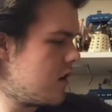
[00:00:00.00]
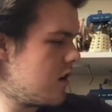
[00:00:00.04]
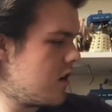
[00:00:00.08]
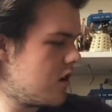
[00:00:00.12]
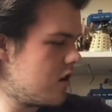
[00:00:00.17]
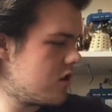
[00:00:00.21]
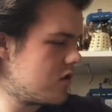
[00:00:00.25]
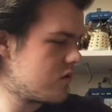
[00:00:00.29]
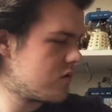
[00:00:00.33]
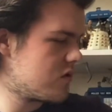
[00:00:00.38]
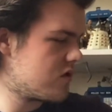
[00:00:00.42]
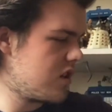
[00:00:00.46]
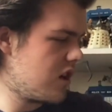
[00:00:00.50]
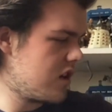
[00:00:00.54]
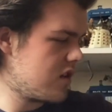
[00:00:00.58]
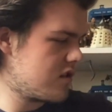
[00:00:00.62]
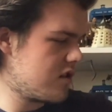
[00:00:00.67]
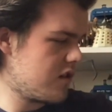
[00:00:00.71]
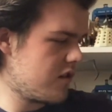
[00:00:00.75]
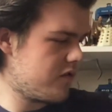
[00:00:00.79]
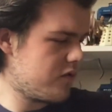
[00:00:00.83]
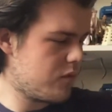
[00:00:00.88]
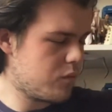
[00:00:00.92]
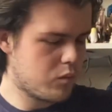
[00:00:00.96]
So we'll start
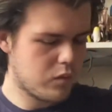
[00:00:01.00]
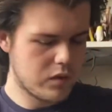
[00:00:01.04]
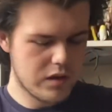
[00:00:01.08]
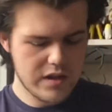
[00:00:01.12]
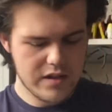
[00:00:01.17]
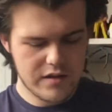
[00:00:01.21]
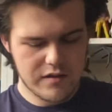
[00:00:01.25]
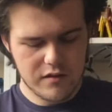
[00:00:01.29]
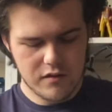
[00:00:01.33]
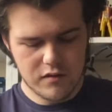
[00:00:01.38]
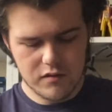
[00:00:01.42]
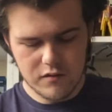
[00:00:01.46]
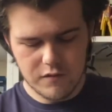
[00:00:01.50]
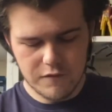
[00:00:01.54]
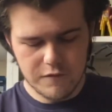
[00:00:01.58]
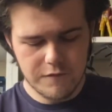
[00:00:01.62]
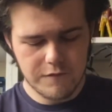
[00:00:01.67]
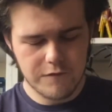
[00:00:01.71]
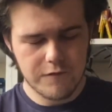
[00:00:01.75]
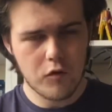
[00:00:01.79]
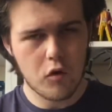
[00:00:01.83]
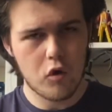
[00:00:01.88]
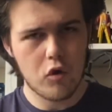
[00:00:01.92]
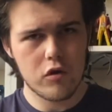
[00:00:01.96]
off with the
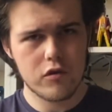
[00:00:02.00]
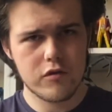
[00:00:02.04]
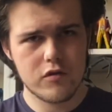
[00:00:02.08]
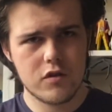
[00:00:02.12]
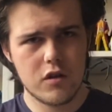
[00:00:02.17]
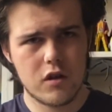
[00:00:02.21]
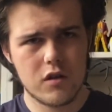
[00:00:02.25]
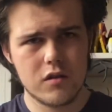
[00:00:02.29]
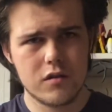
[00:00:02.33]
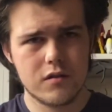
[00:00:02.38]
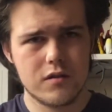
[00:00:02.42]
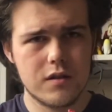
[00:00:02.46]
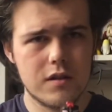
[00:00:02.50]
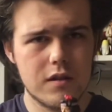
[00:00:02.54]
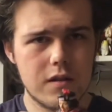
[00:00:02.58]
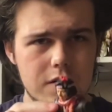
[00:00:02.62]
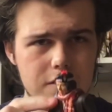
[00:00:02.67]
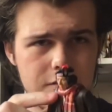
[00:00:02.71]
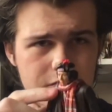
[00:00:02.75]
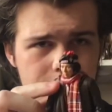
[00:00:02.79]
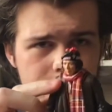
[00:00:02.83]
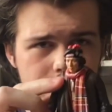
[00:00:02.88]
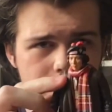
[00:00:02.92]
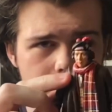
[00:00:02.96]
Fourth Doctor
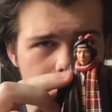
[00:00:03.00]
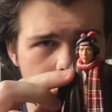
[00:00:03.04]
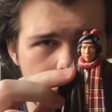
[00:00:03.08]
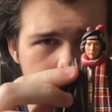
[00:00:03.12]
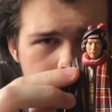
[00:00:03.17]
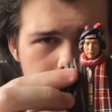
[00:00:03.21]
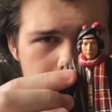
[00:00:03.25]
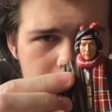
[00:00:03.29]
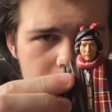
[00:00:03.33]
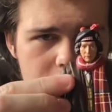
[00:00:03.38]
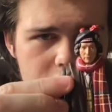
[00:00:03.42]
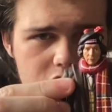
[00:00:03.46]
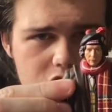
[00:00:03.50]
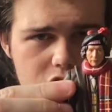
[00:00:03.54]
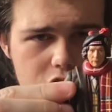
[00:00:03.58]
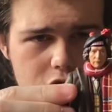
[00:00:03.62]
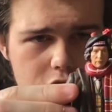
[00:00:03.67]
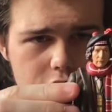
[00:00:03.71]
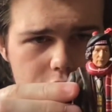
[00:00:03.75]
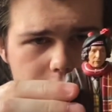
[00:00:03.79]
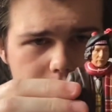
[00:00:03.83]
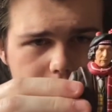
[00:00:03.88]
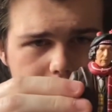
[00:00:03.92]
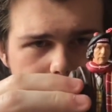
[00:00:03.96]
from the
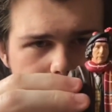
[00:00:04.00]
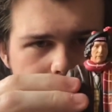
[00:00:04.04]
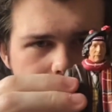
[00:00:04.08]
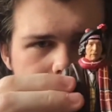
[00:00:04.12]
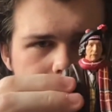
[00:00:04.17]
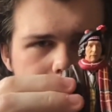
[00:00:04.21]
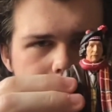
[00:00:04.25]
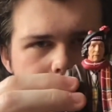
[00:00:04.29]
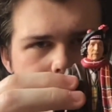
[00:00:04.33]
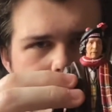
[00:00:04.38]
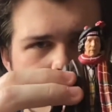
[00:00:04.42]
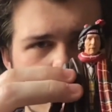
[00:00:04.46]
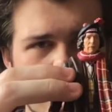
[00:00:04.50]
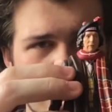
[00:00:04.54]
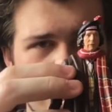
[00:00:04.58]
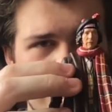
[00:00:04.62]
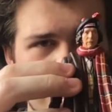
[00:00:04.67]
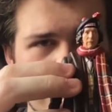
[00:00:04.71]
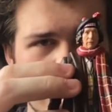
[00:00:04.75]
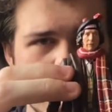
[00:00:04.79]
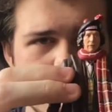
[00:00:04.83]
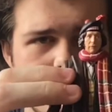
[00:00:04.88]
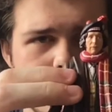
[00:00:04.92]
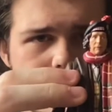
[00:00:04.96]
story in
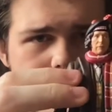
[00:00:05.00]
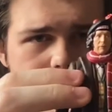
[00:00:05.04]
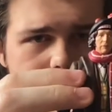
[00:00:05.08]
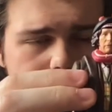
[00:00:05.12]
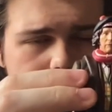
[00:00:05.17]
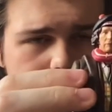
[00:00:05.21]
his